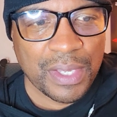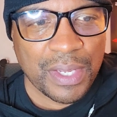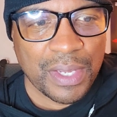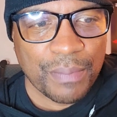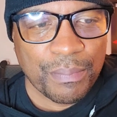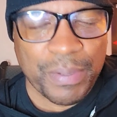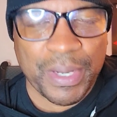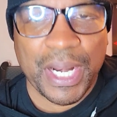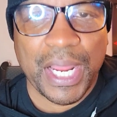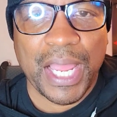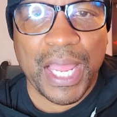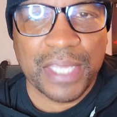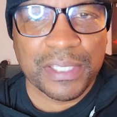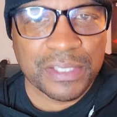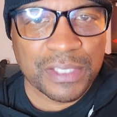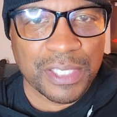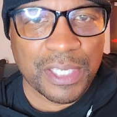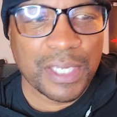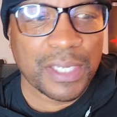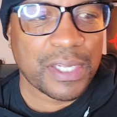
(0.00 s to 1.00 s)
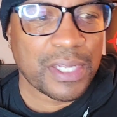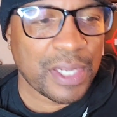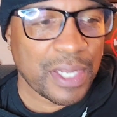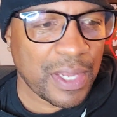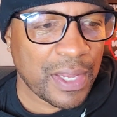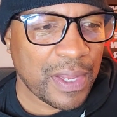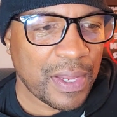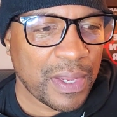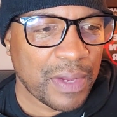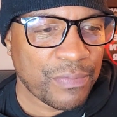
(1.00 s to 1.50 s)
But I think
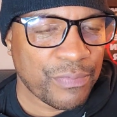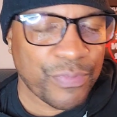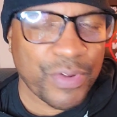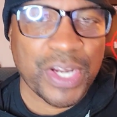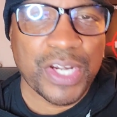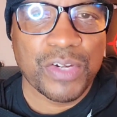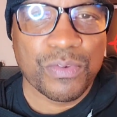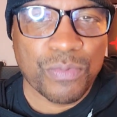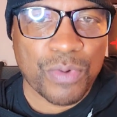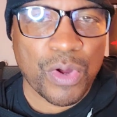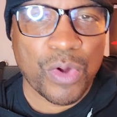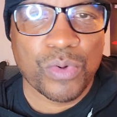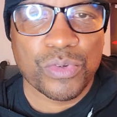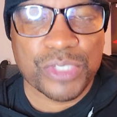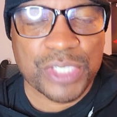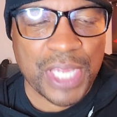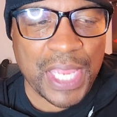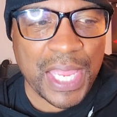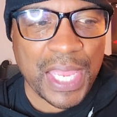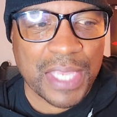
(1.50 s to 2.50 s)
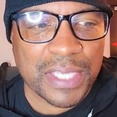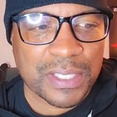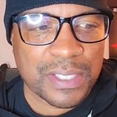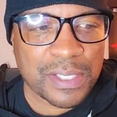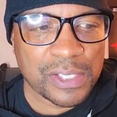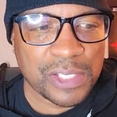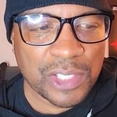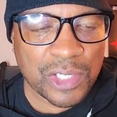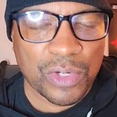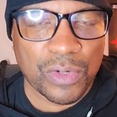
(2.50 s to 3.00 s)
Freddie Roach has,
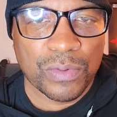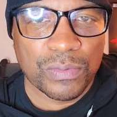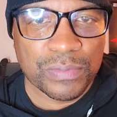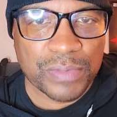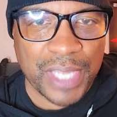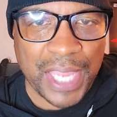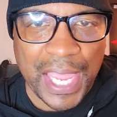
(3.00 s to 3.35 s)
you know,